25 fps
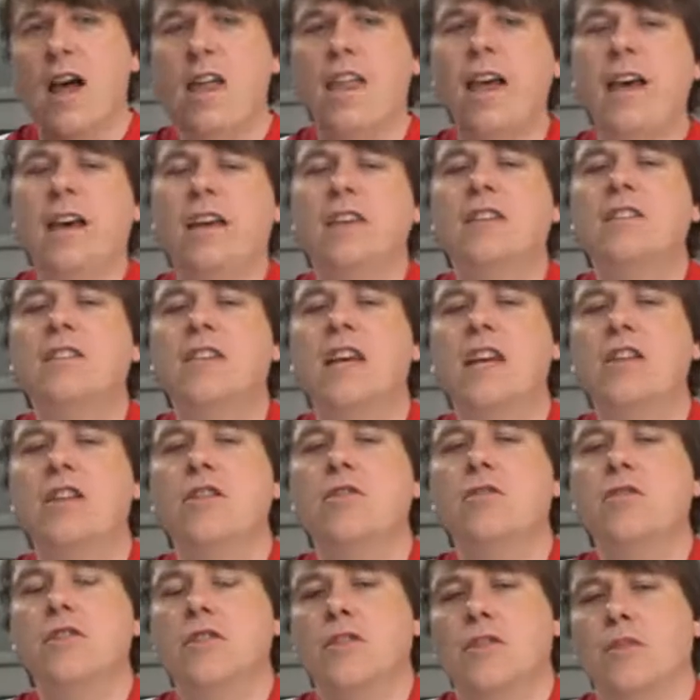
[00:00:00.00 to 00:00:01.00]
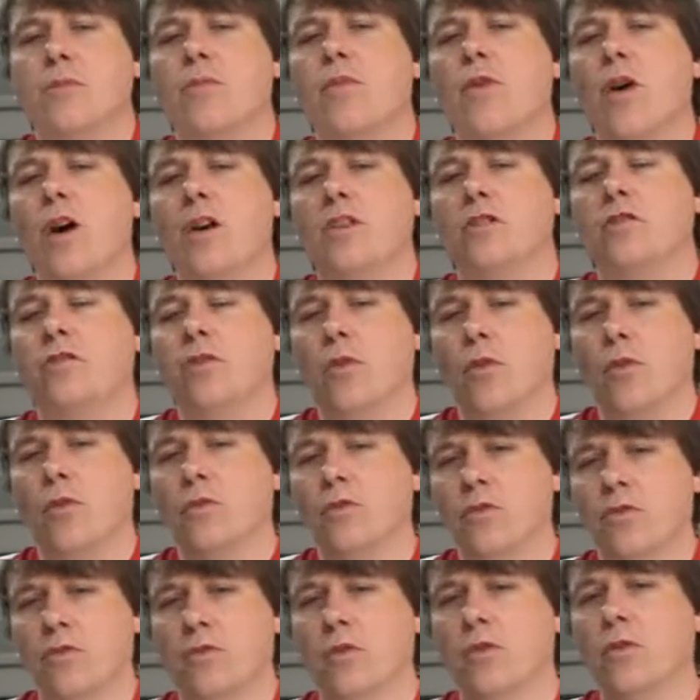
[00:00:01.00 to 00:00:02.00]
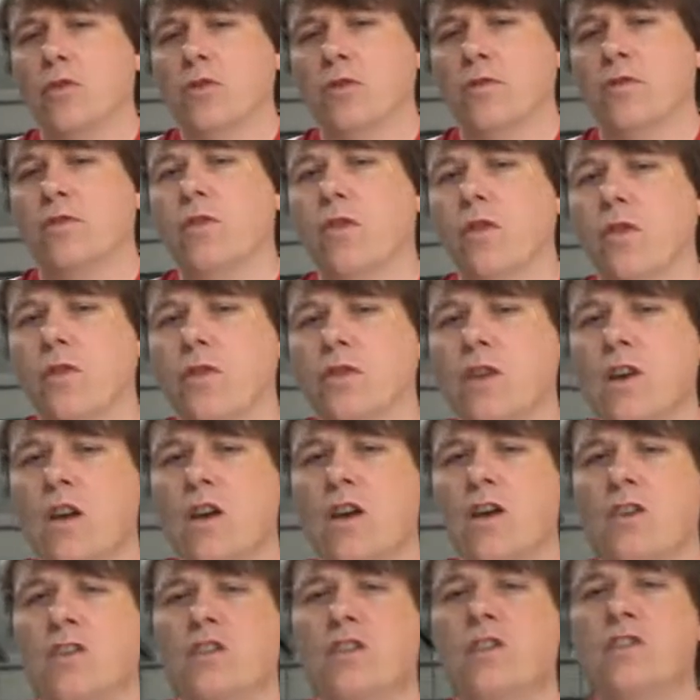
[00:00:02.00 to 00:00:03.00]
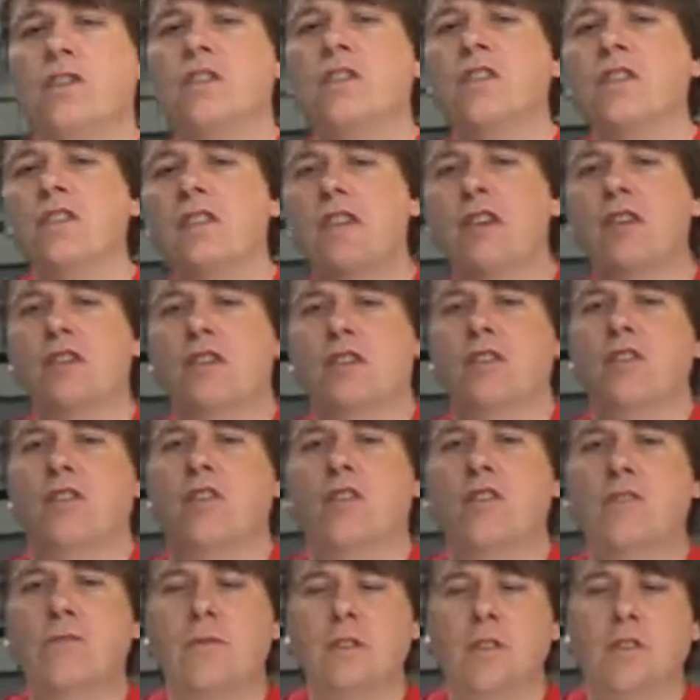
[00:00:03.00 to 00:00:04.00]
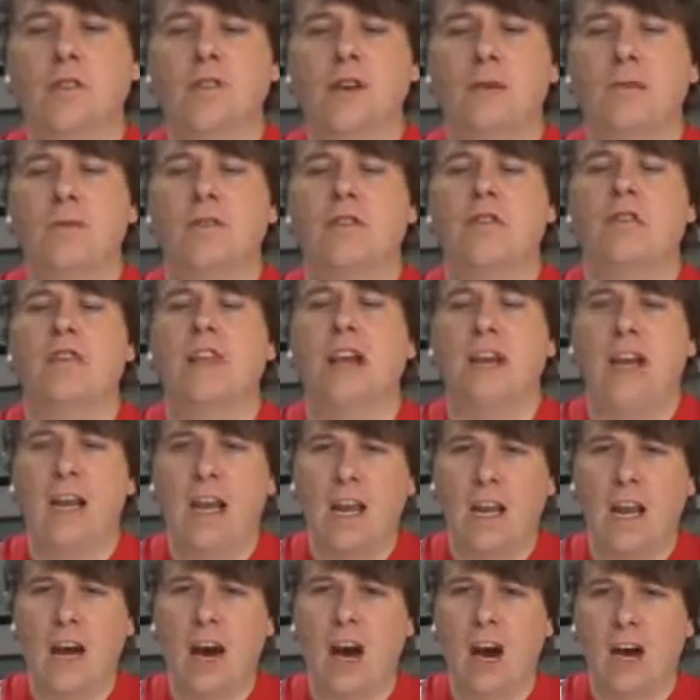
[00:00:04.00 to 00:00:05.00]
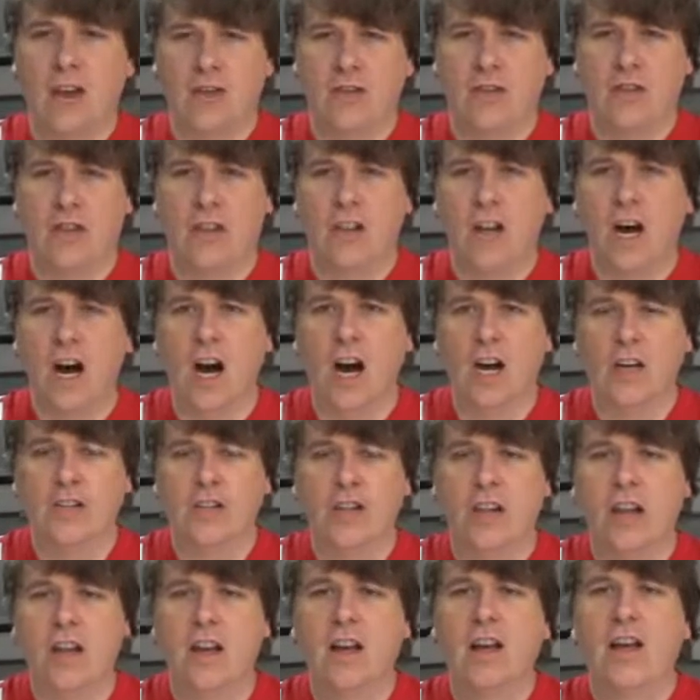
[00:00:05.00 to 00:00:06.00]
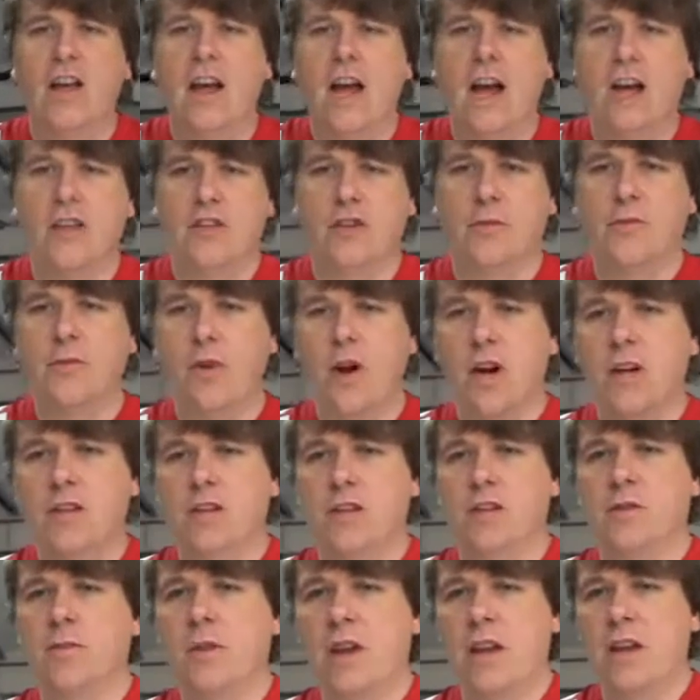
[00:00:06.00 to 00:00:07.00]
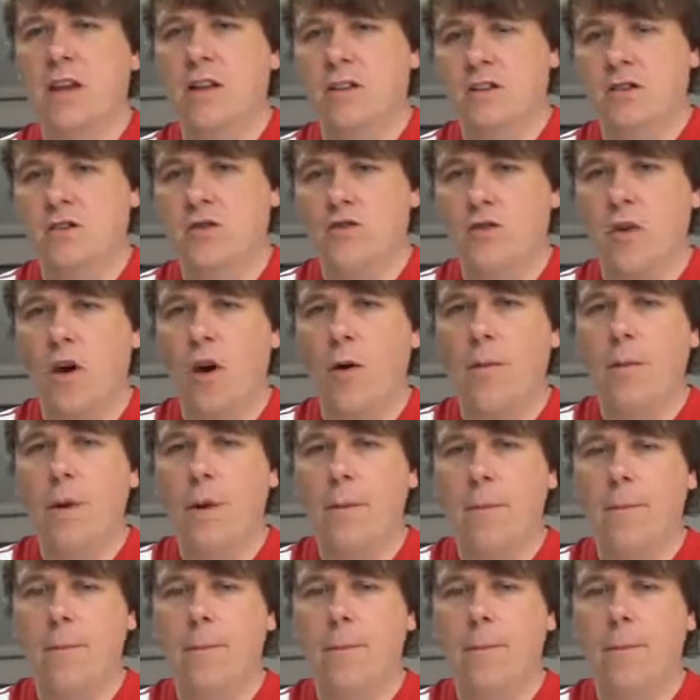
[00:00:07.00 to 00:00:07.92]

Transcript: And that continues as the price falls and falls and falls. So you can see your consumer surplus is getting larger and larger as your price is beginning to drop.